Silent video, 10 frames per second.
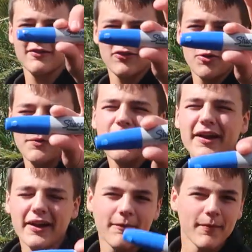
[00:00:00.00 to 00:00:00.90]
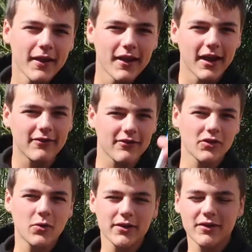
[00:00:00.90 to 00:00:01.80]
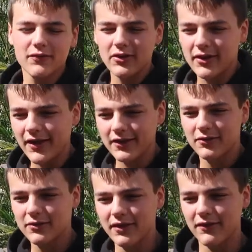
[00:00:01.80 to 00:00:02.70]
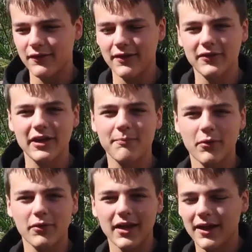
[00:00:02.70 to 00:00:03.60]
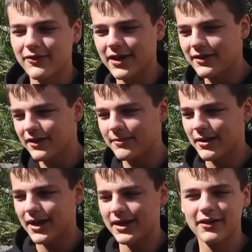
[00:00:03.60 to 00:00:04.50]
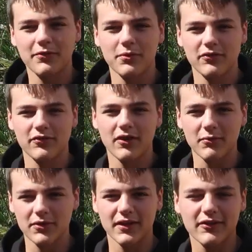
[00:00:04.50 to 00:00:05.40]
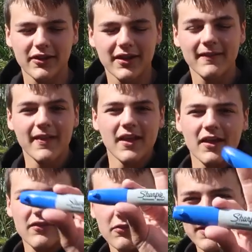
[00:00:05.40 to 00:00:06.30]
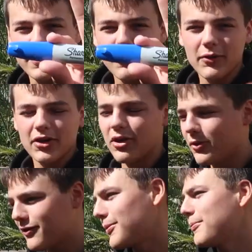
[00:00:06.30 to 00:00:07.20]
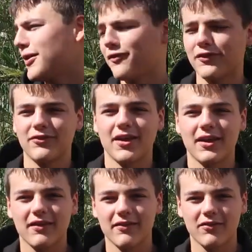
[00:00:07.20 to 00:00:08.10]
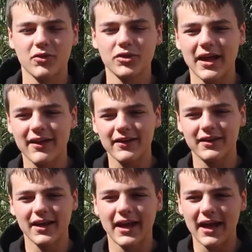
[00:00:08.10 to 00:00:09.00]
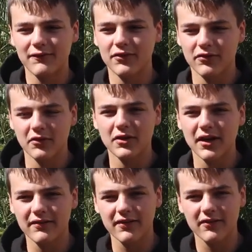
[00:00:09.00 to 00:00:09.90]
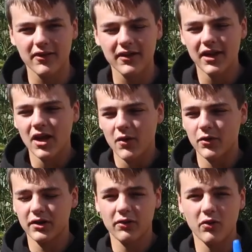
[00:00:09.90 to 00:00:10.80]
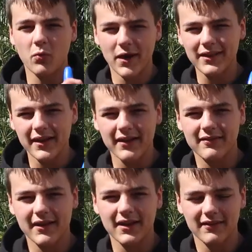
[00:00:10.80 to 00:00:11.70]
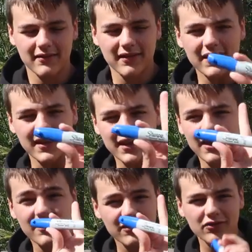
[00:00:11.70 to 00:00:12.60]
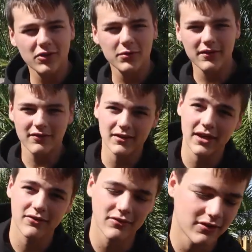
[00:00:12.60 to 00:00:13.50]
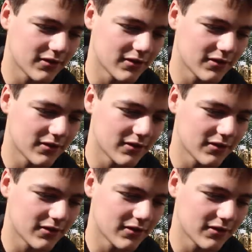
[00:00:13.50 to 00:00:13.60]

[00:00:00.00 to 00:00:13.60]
this Sharpie right here. It's just a quick tip video. I like doing these if I ever get bored and I have an idea in my head. I just want to share it with the internet. So right now we're going to go into my betta fish tank because it's the only LED I have to show you guys this on. We're gonna go to the white light settings and then uh, show you what this can actually